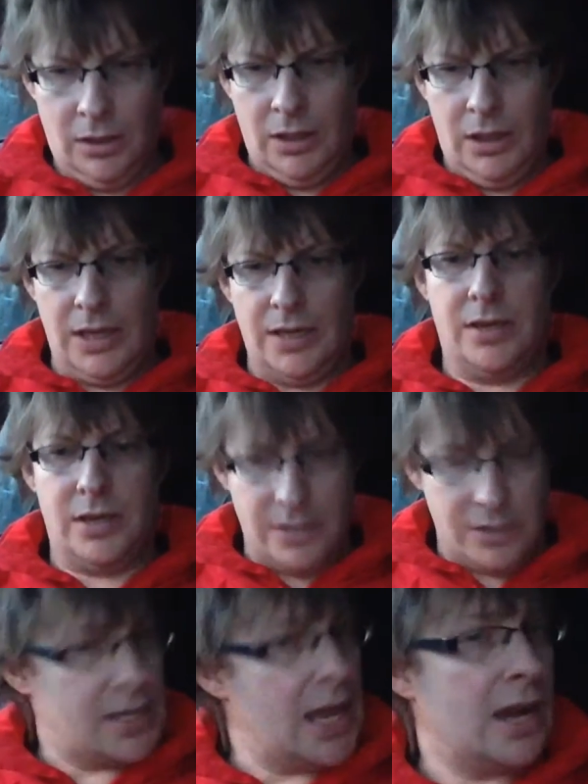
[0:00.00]

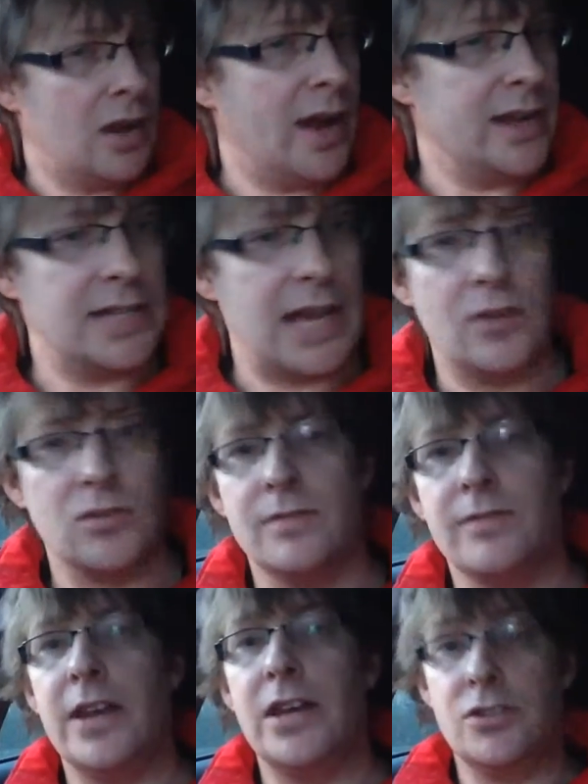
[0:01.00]
in the satellite towns
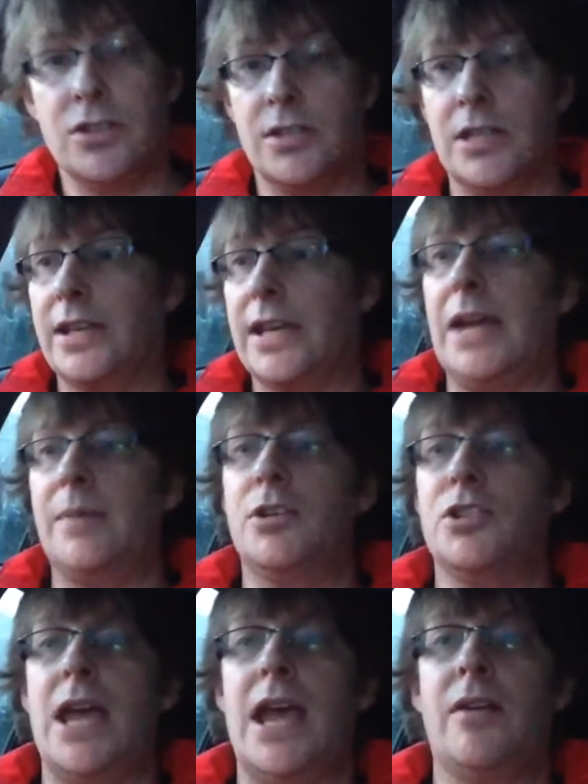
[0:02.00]
and villages in the
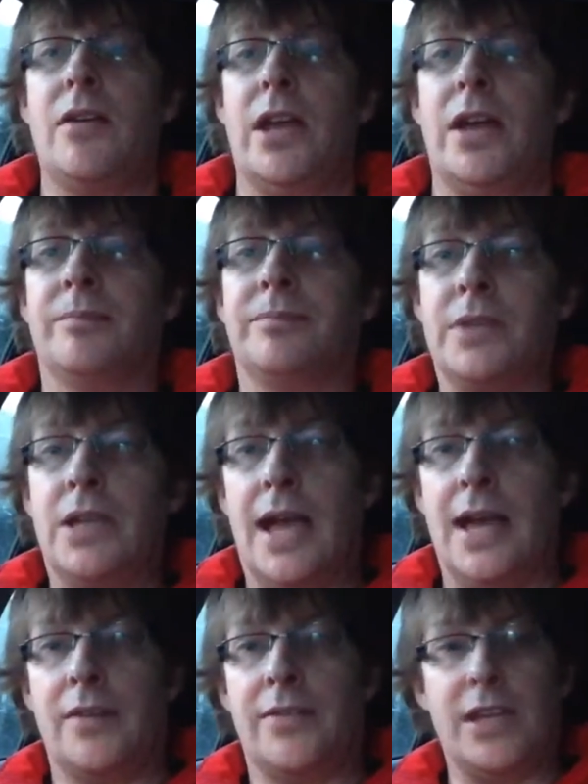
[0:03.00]
Cambridge area.
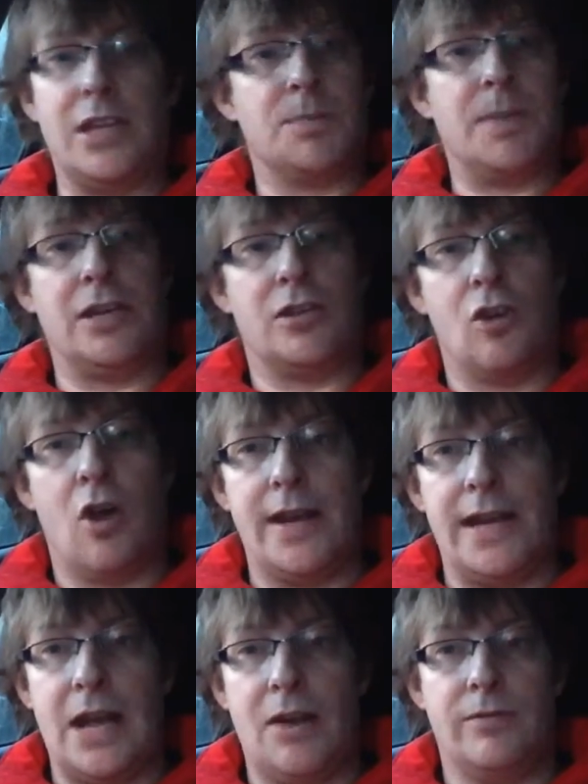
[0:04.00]
And I think it's been
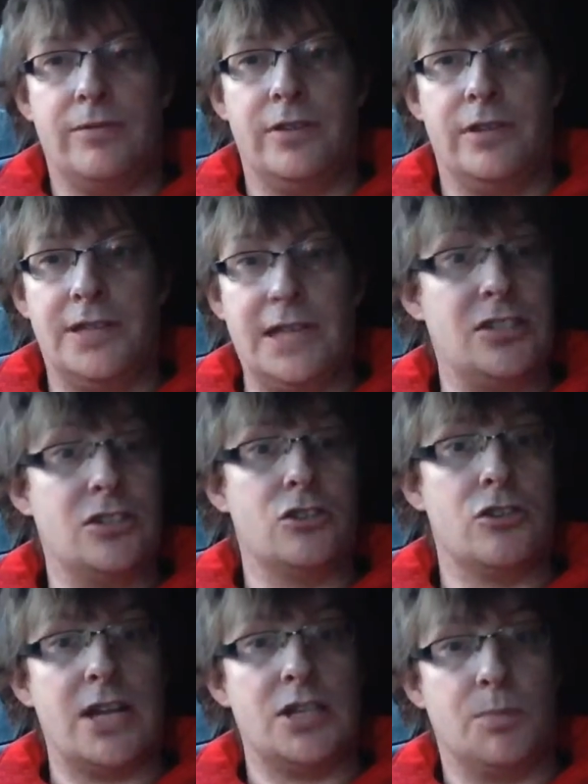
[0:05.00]
crying out for
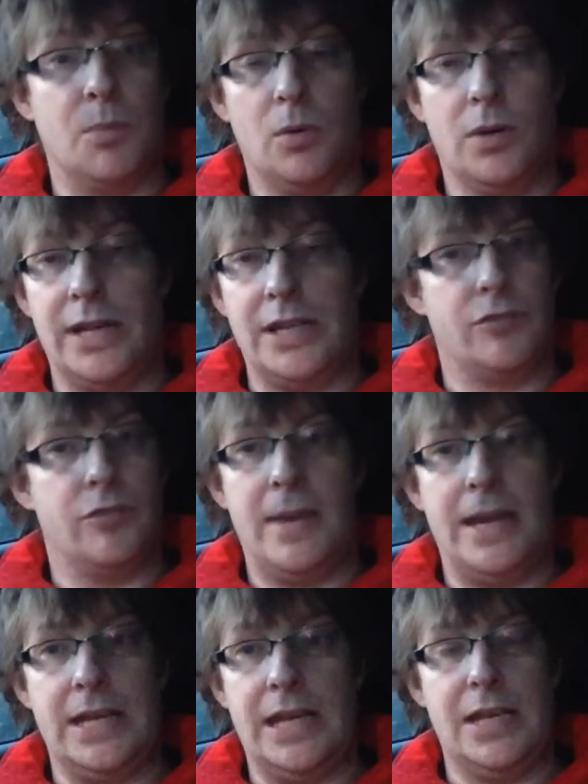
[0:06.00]
decent transport links for
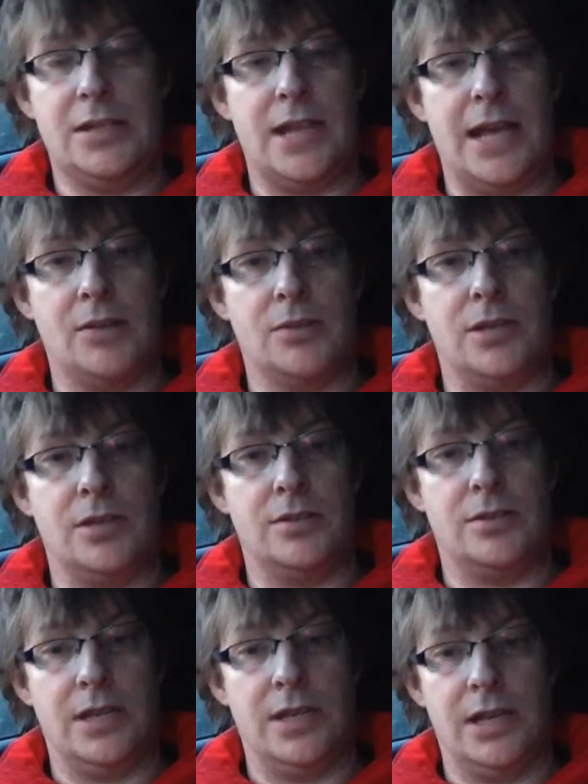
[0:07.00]
many years now,
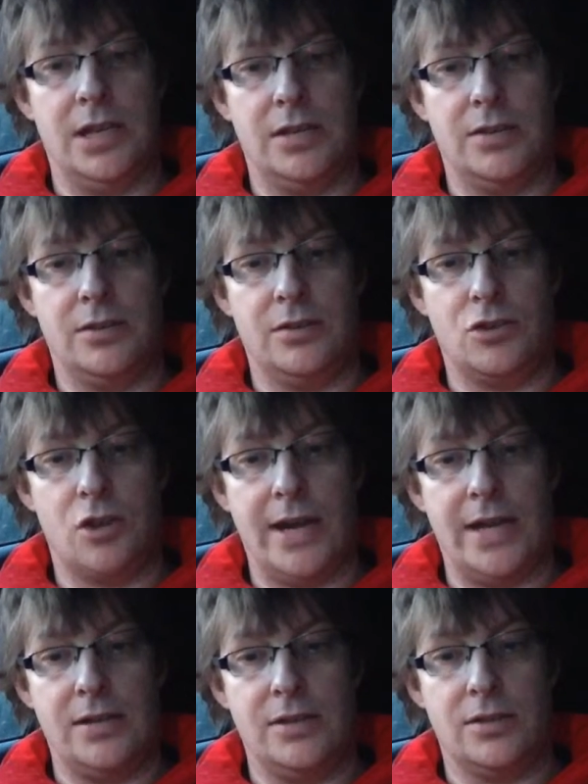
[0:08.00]
since the
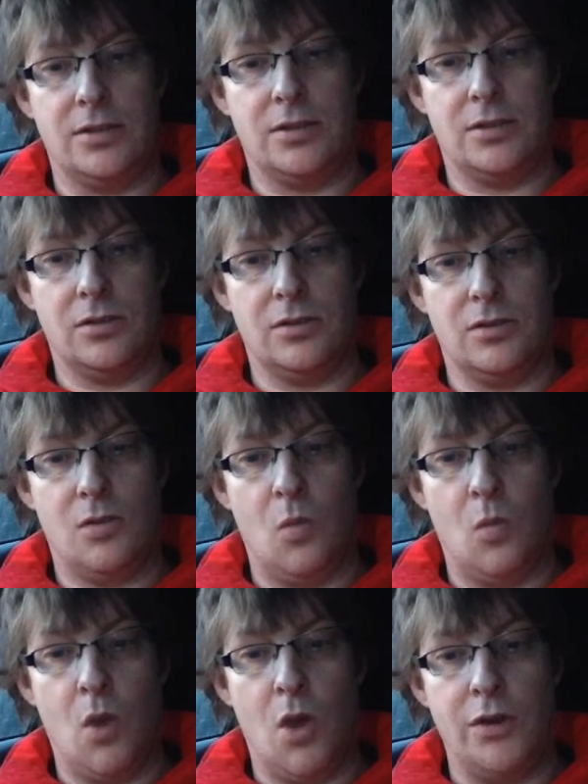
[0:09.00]
trains
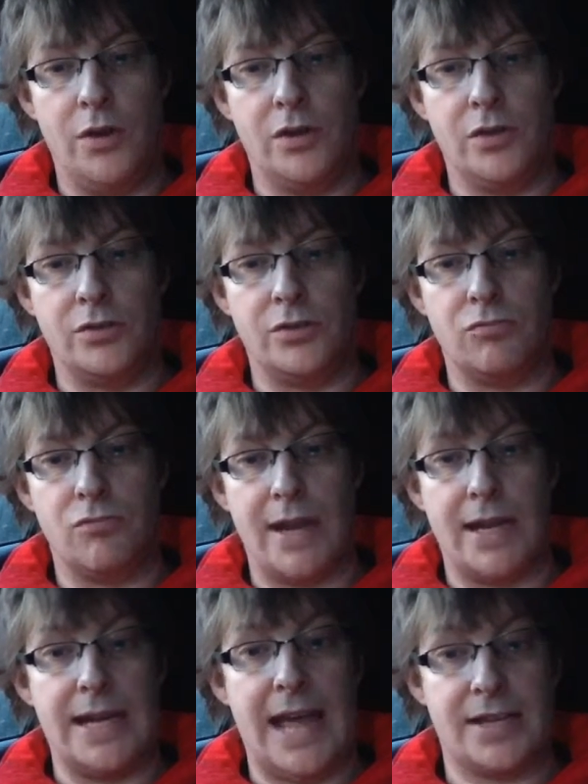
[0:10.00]
weren't as
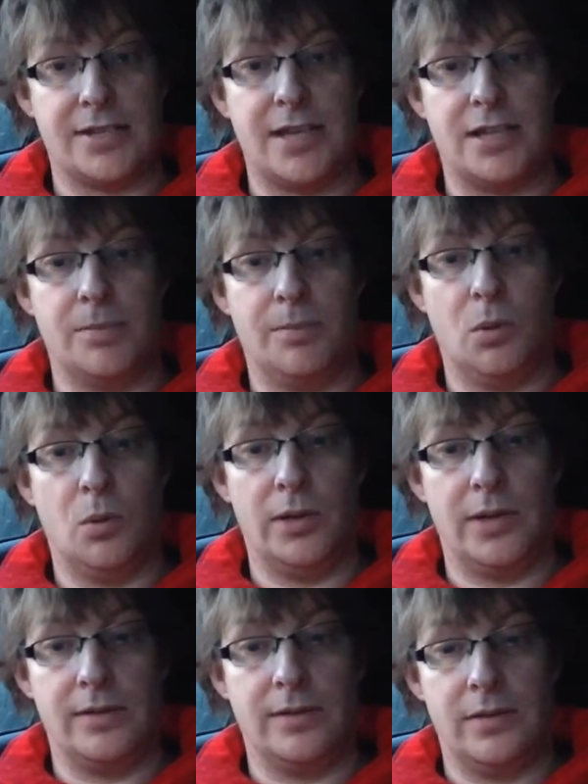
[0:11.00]
readily accessible,
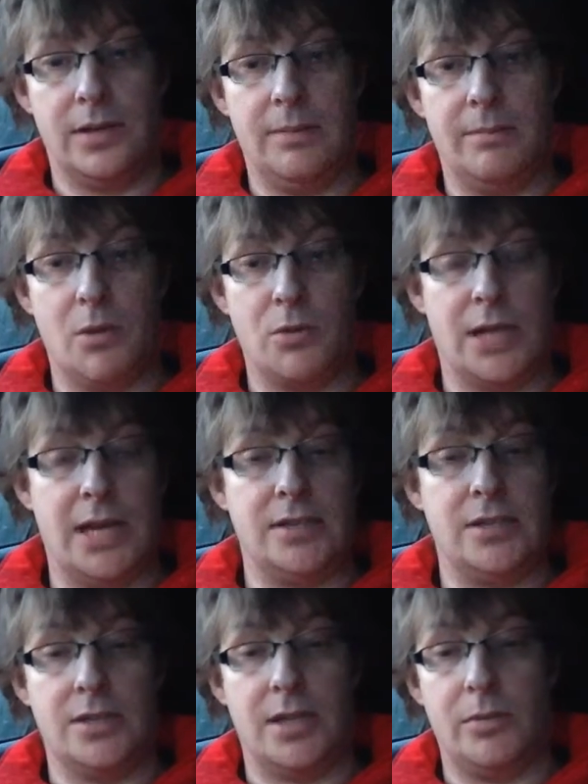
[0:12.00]
and in most
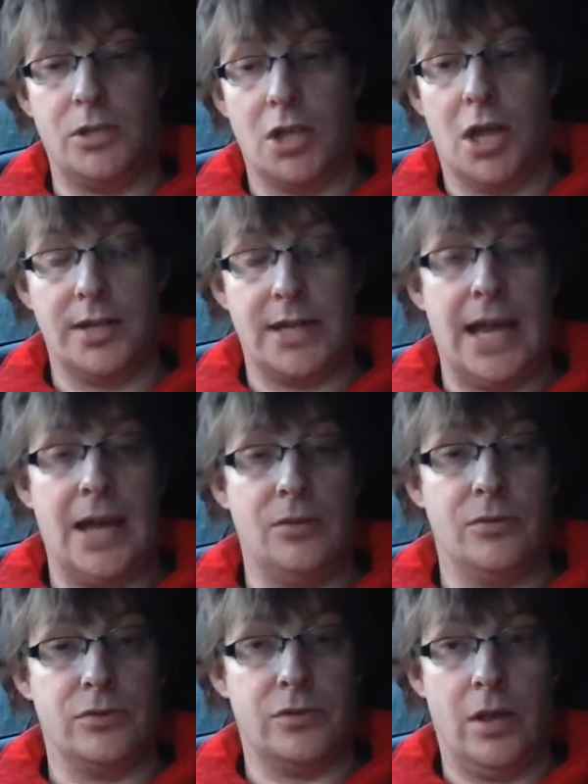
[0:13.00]
cases they were shut
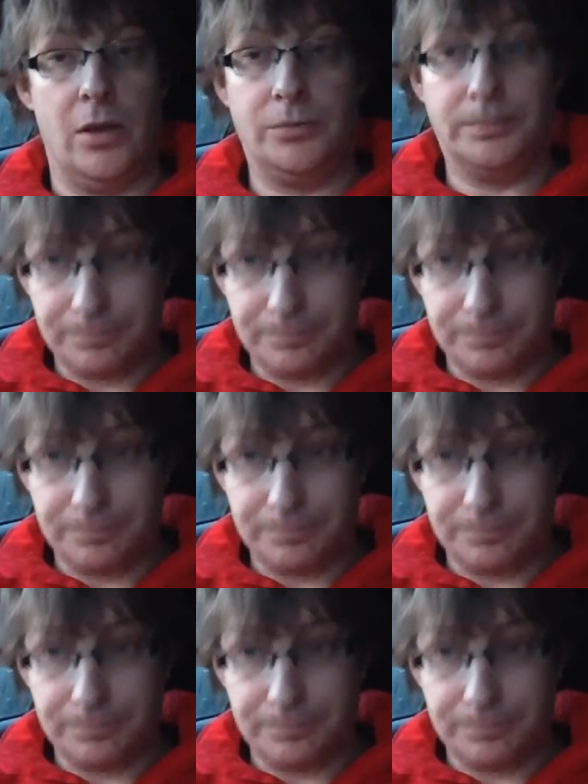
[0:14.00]
down. And